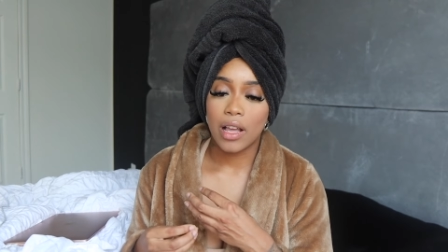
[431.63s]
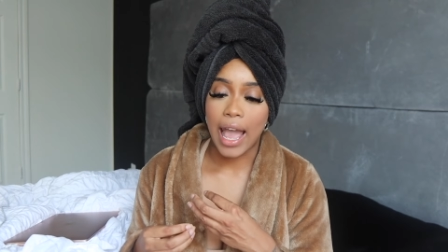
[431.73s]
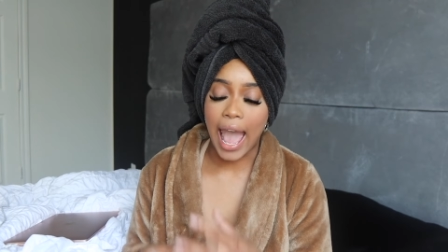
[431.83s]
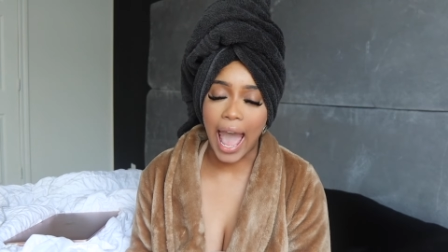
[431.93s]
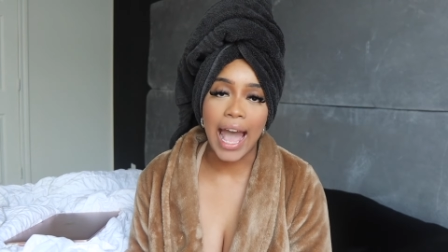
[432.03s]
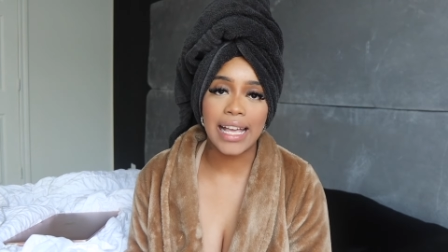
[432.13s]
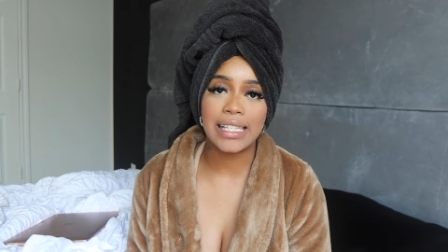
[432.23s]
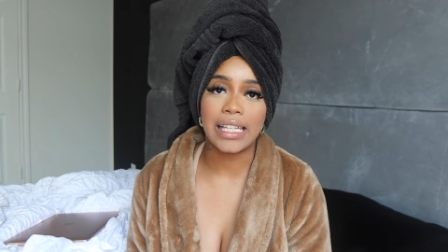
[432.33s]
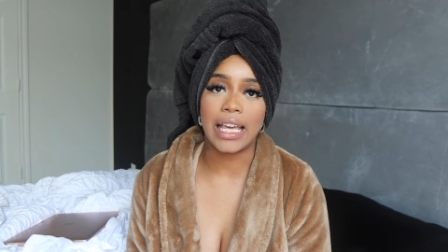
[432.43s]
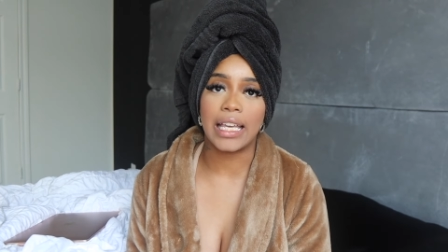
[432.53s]

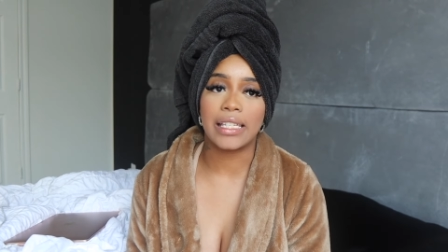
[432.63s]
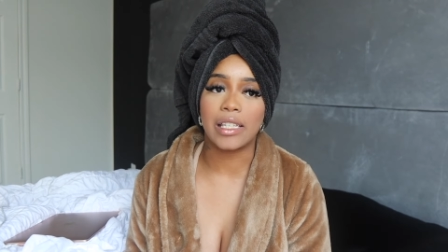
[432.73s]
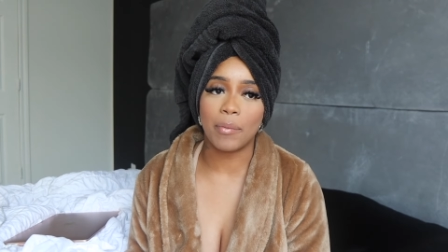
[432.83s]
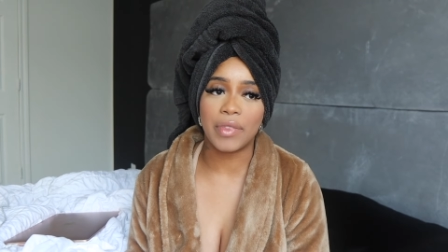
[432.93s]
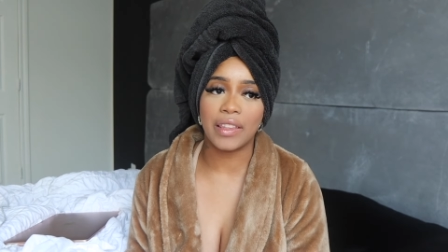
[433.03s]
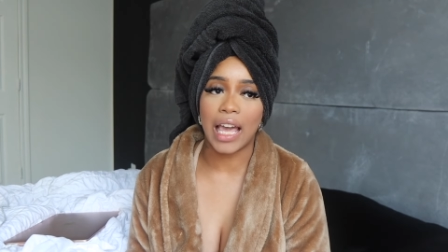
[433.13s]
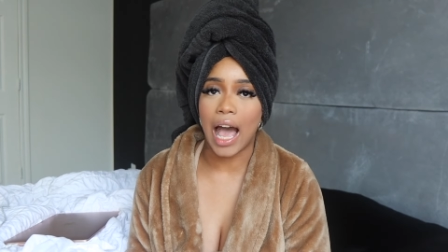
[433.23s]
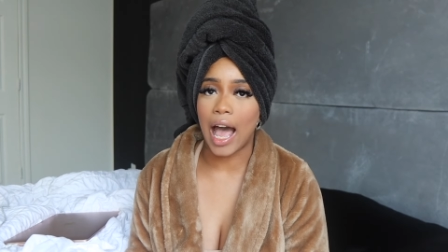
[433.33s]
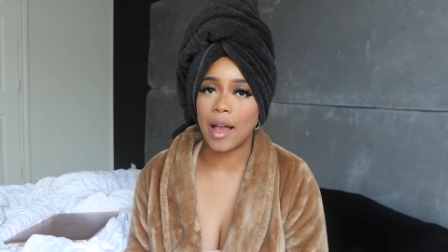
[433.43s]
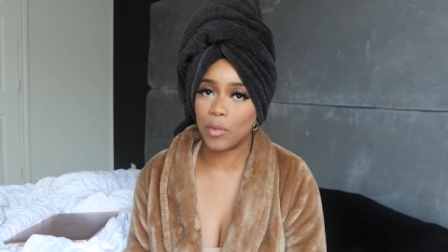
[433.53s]
has is something that
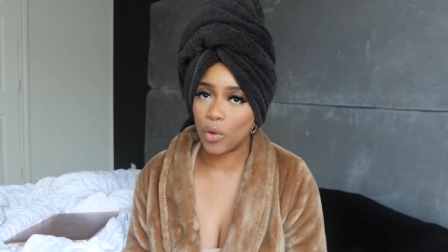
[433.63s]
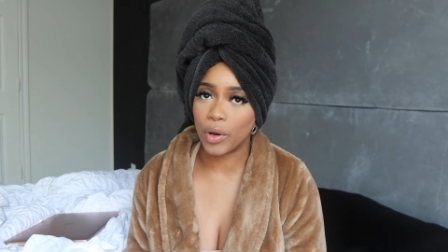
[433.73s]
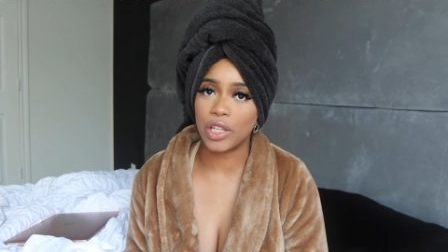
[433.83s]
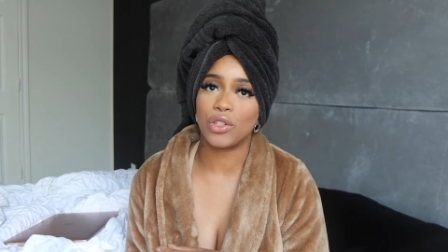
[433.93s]
I am going